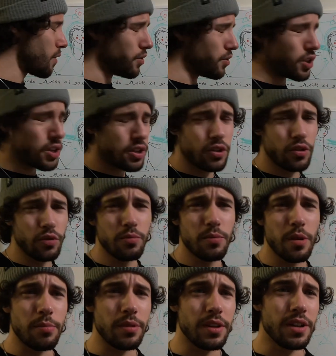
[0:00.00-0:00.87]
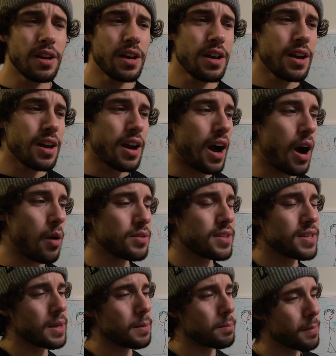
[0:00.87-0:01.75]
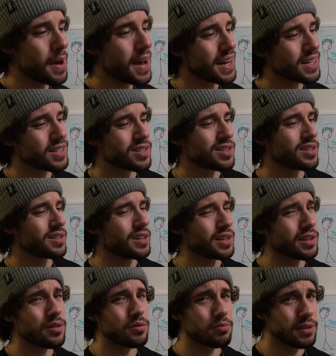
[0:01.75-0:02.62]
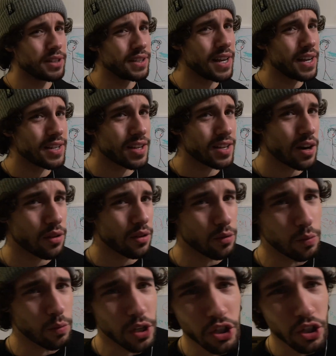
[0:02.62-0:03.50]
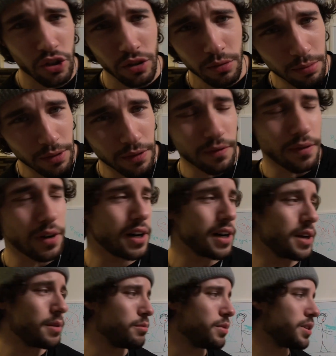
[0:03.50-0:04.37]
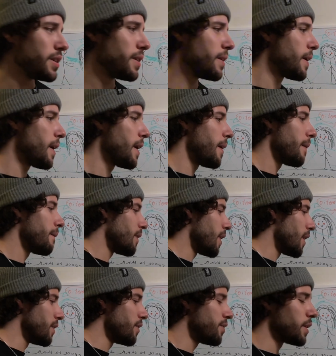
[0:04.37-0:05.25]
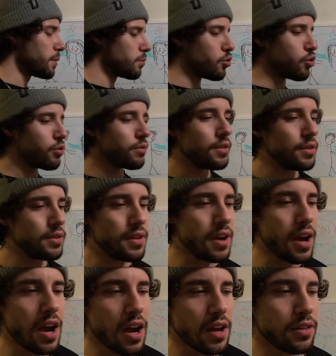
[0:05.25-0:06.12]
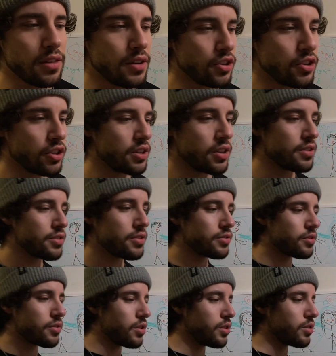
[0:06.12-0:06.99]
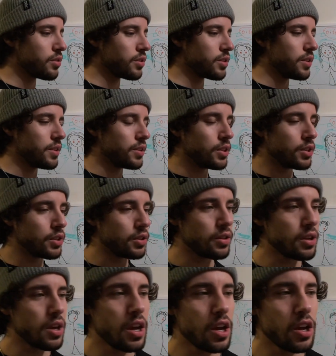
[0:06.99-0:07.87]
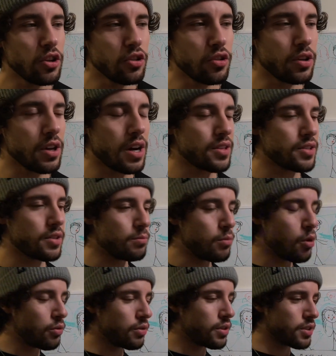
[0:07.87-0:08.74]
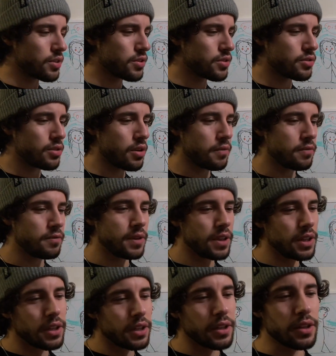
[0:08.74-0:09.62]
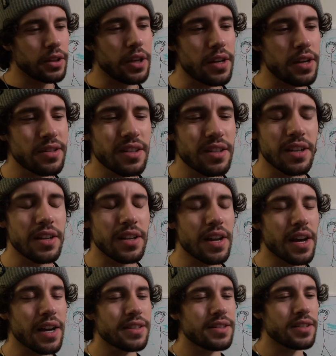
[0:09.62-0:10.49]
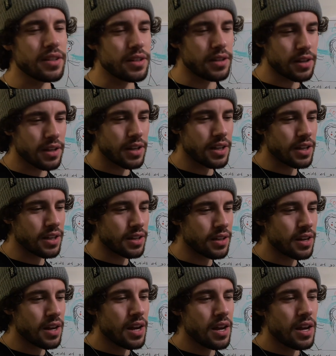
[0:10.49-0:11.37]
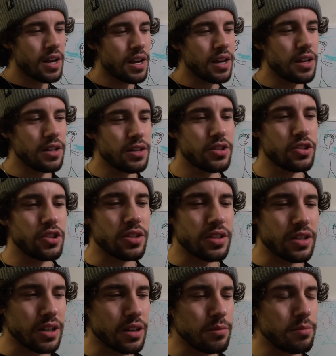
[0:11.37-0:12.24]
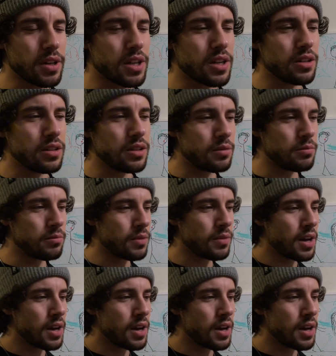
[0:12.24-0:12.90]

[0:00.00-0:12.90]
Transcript: You can do maybe, I would say max like 3 days out of the week should be fine, but anything more than that, then you're gonna start dealing, you guys are both gonna start feeling less connected, and it's just gonna become